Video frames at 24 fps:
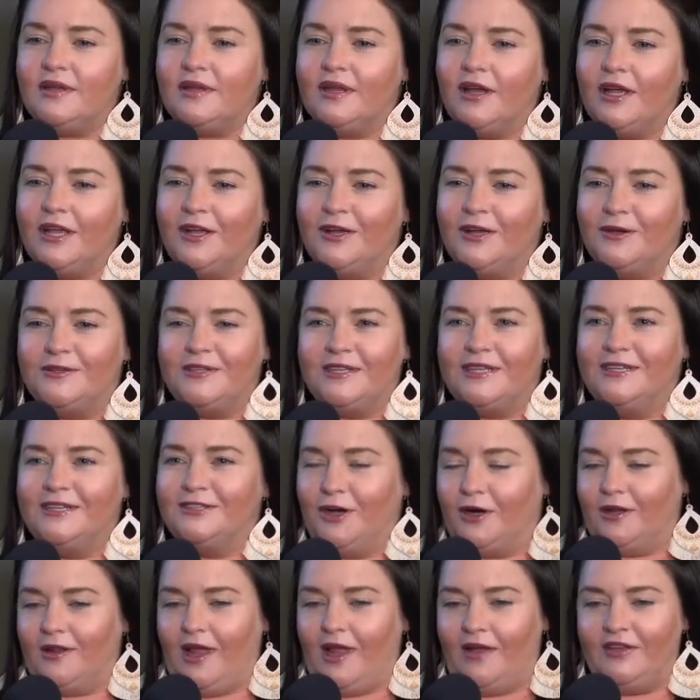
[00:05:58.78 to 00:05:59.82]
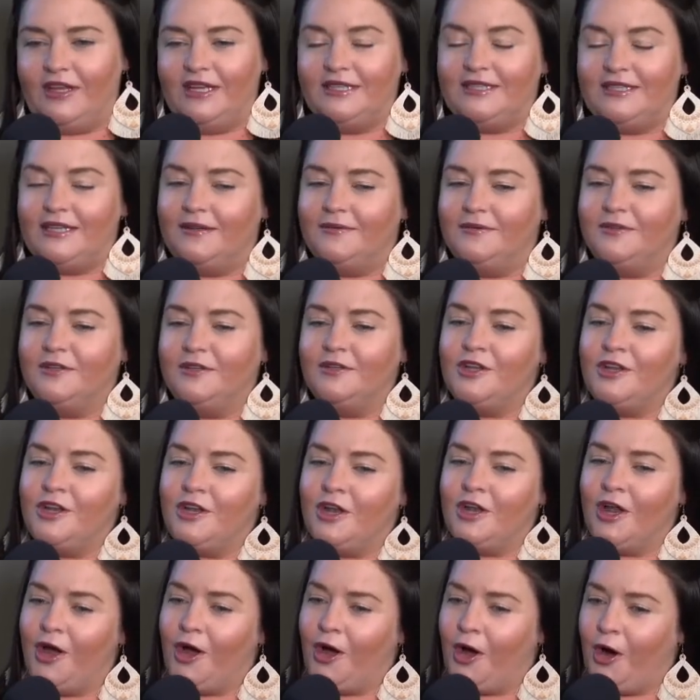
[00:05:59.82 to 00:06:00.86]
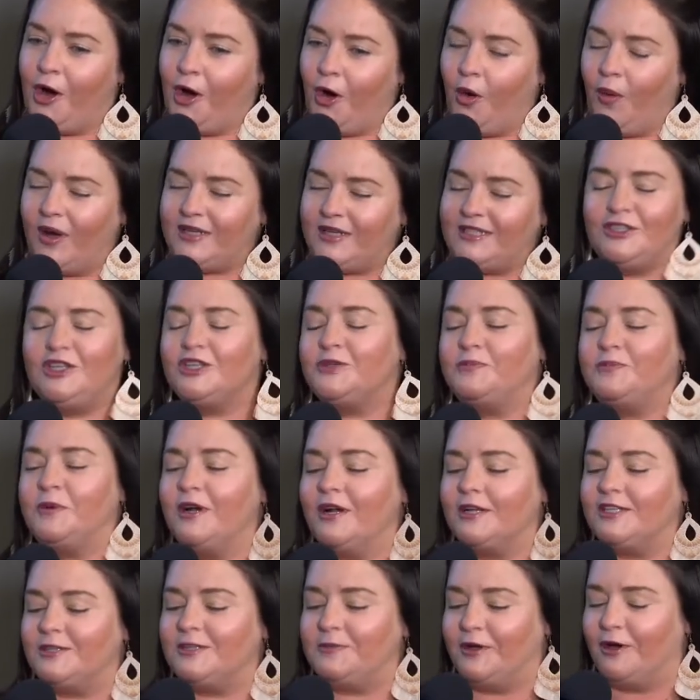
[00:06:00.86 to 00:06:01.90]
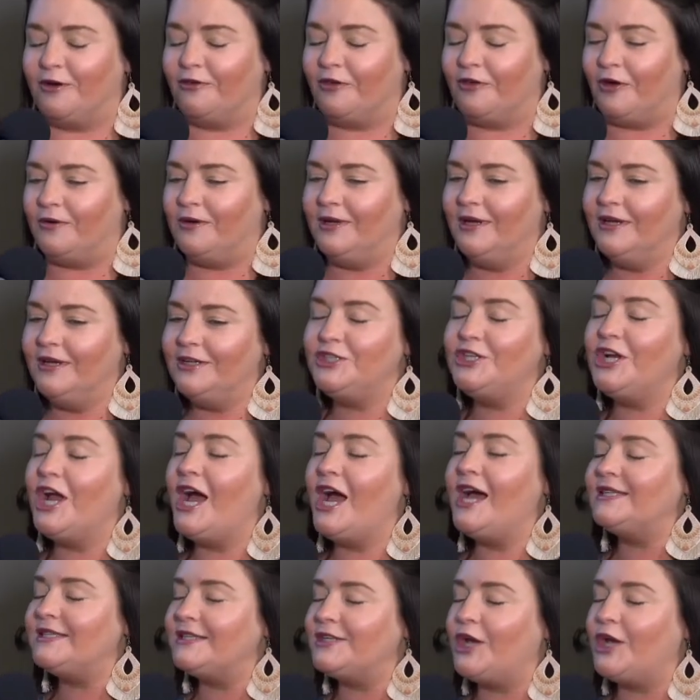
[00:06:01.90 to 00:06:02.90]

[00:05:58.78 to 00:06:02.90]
he goes, he started laughing. He said, no. I said, just put it on speakerphone. Just